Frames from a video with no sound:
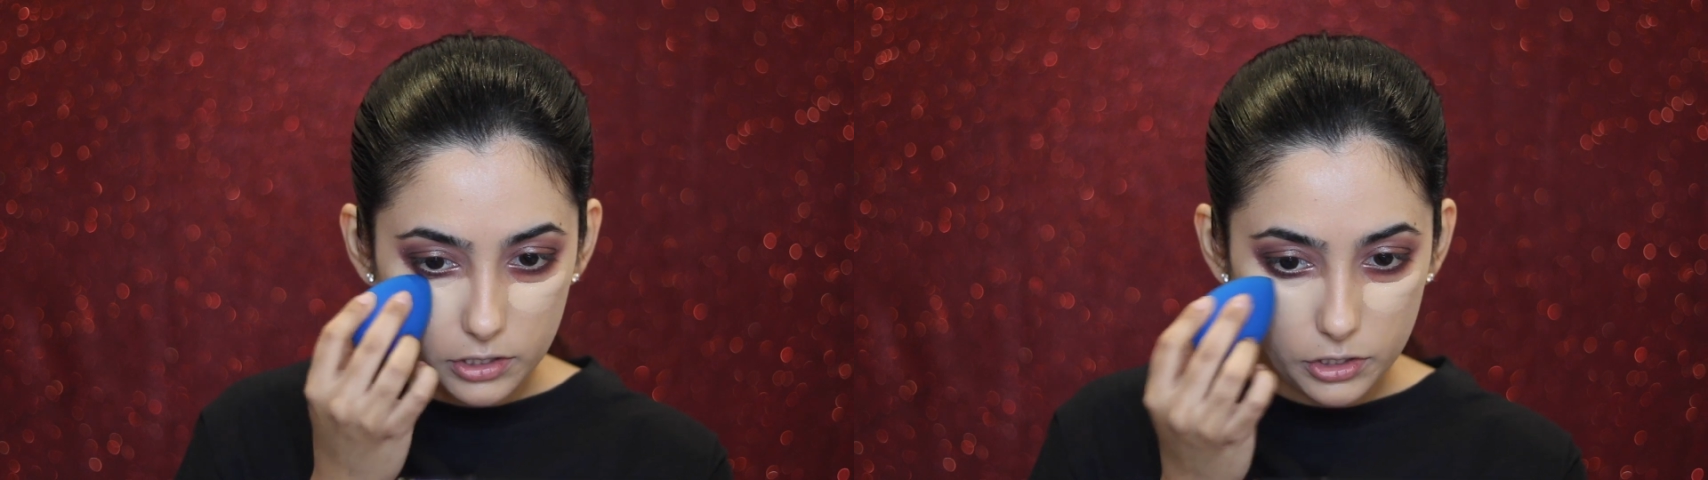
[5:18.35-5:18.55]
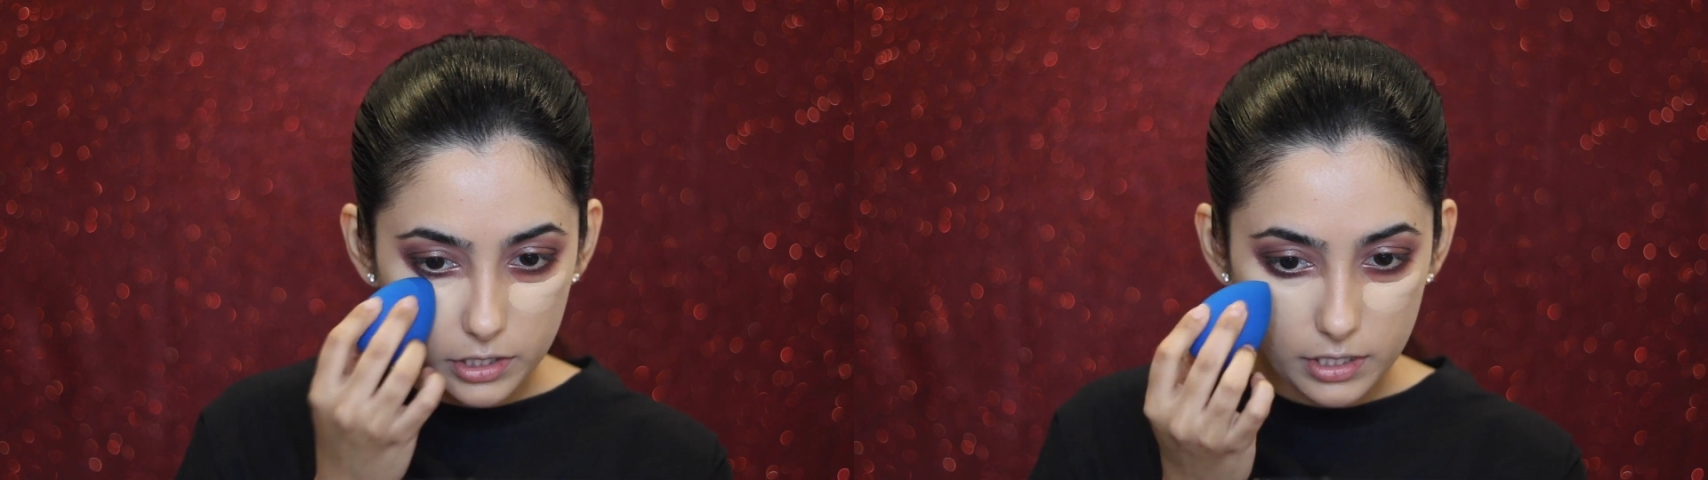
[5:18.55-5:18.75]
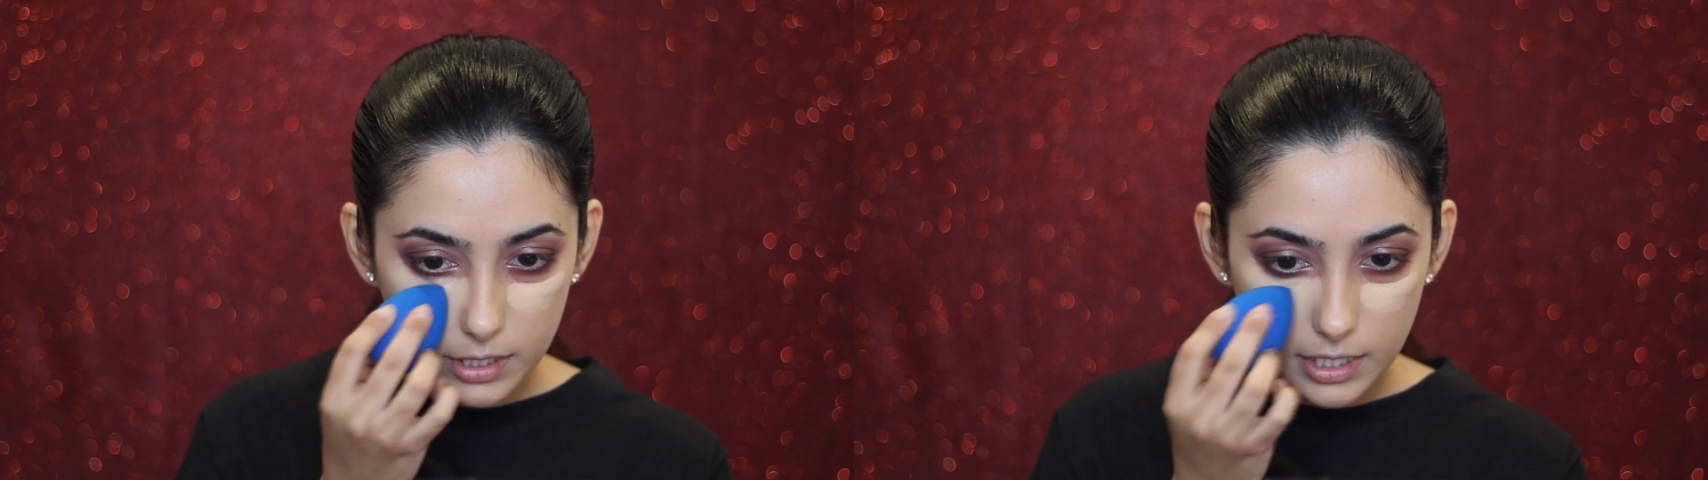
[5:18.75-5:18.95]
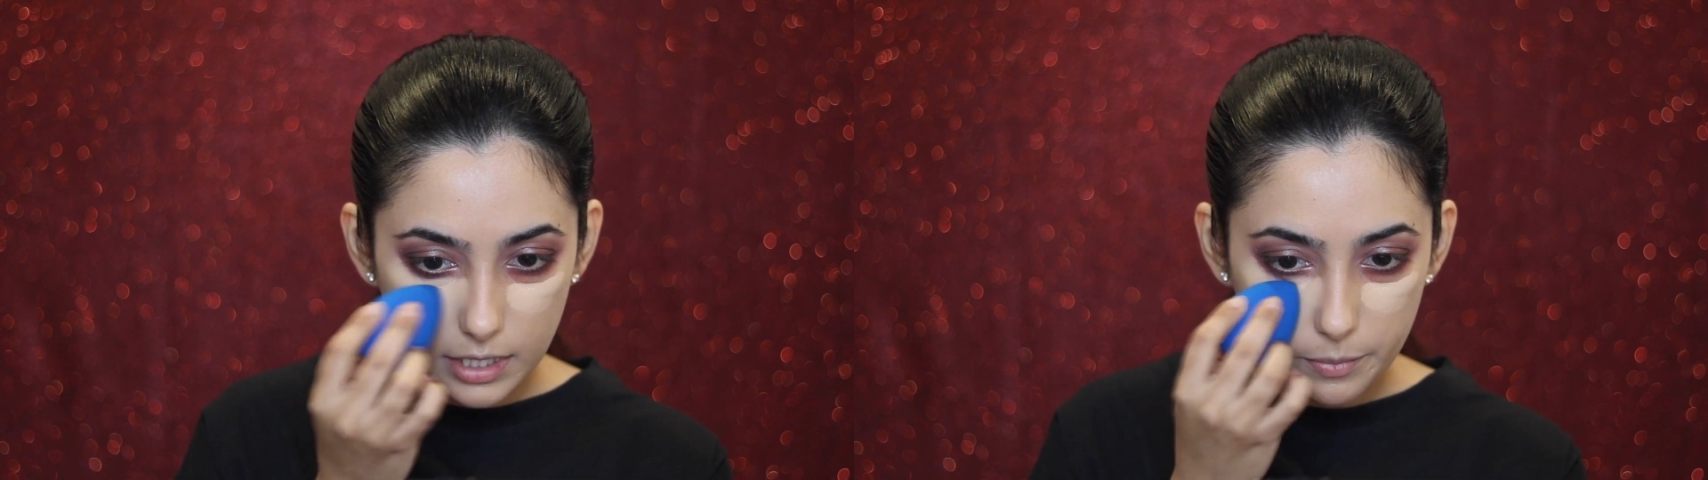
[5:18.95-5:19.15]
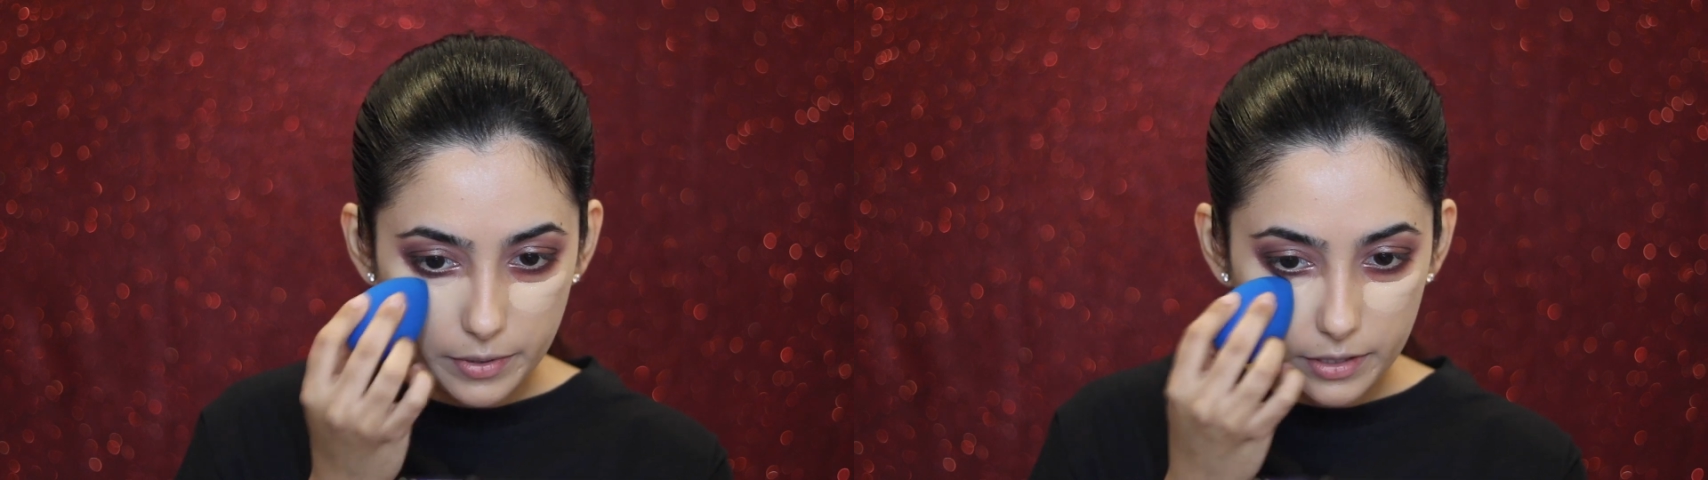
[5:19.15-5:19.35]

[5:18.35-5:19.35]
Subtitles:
Just keep